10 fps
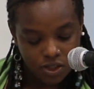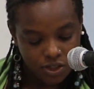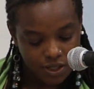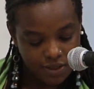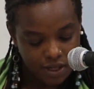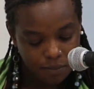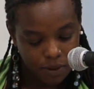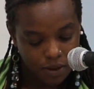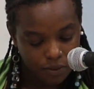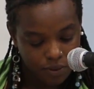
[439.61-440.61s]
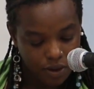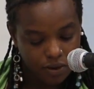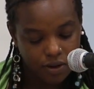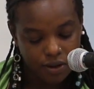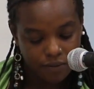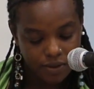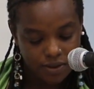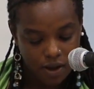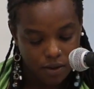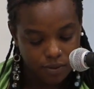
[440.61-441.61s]
She just didn't belong there in her
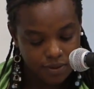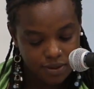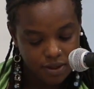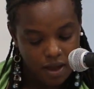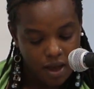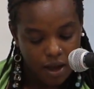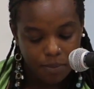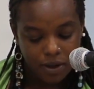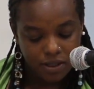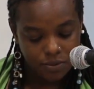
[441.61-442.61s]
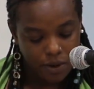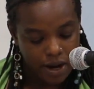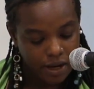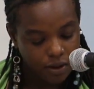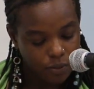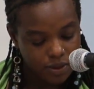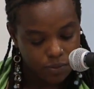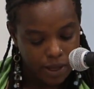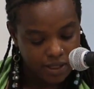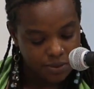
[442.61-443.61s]
lover's house, a place where anger was
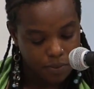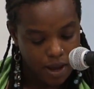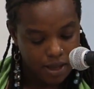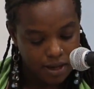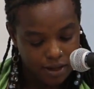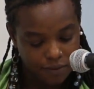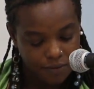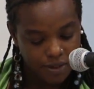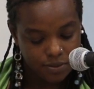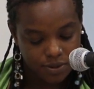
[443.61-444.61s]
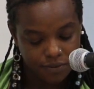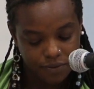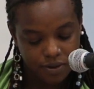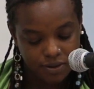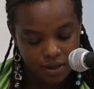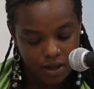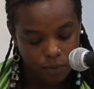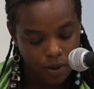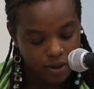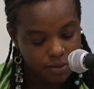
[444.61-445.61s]
widespread and a fist was the first thing
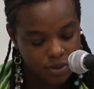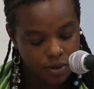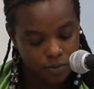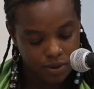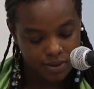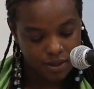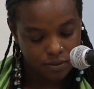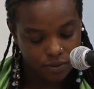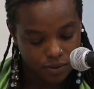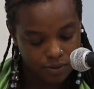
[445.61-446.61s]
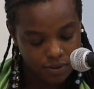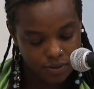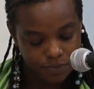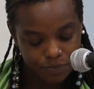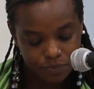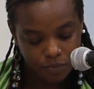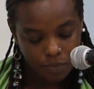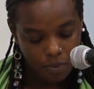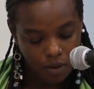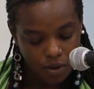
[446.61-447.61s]
that welcomed her when the sun rose.
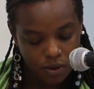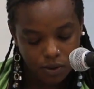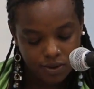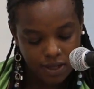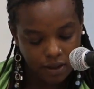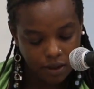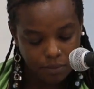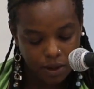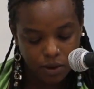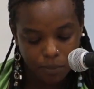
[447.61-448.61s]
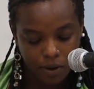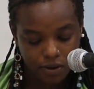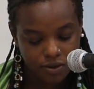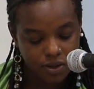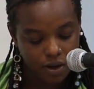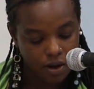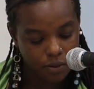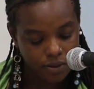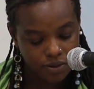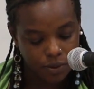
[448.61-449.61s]
You don't tell him that your partner took
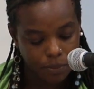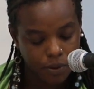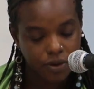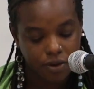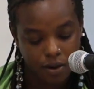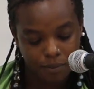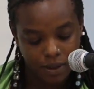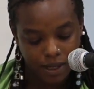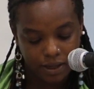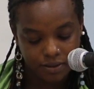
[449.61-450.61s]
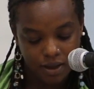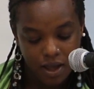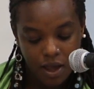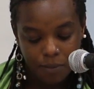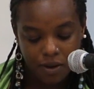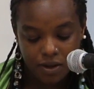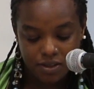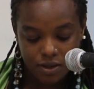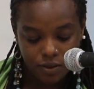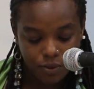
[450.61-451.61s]
hours to report the complaint,
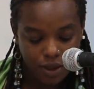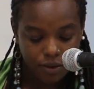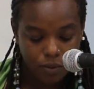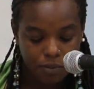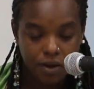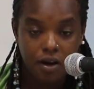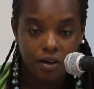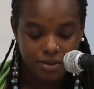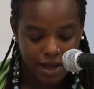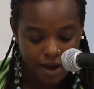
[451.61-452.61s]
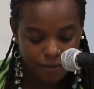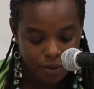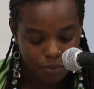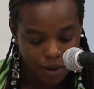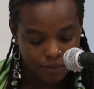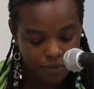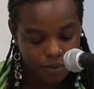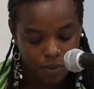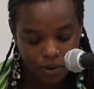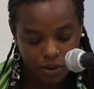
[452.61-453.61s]
because he knew that the woman called every month
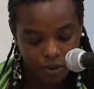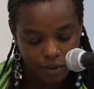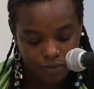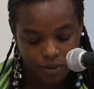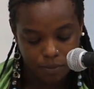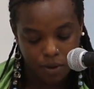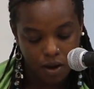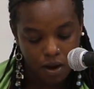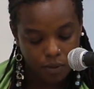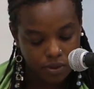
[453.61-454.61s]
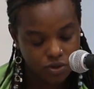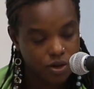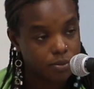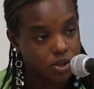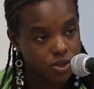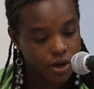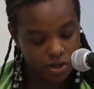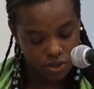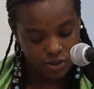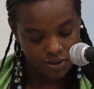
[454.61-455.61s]
about her lover, but always dropped the
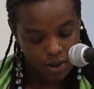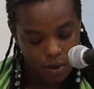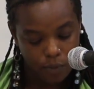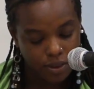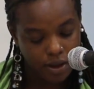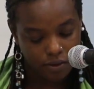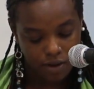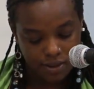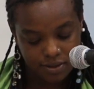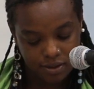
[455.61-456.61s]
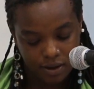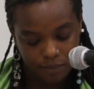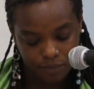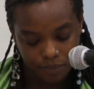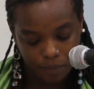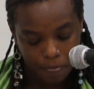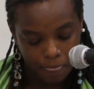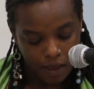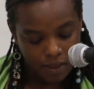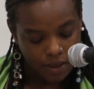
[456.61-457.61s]
charges when they arrested him.
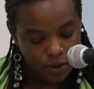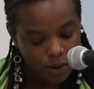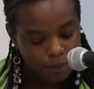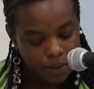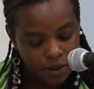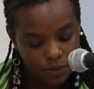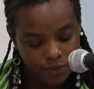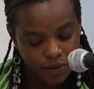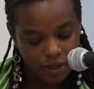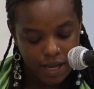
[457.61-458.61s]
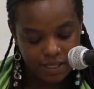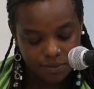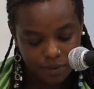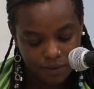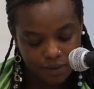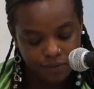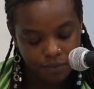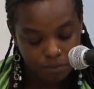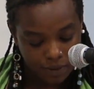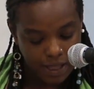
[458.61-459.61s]
That you had pleaded with her last
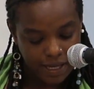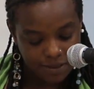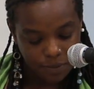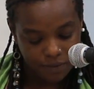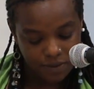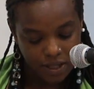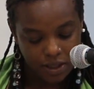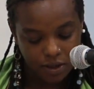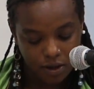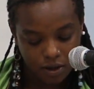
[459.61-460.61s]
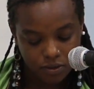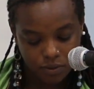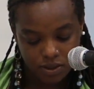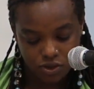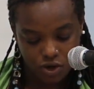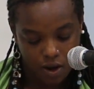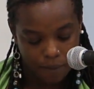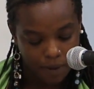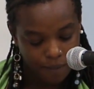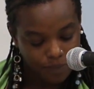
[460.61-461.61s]
month to let the law do its
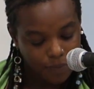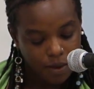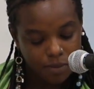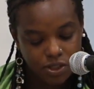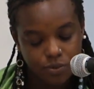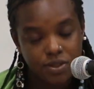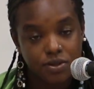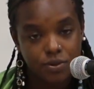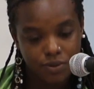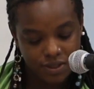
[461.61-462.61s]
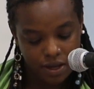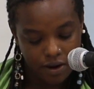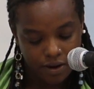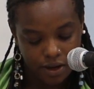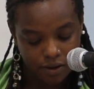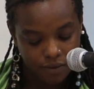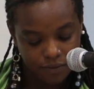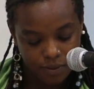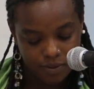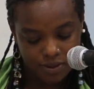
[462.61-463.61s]
job, but she was too scared and
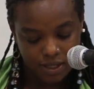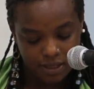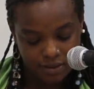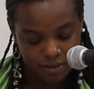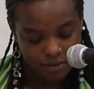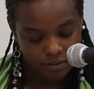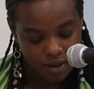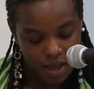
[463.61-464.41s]
confused to listen.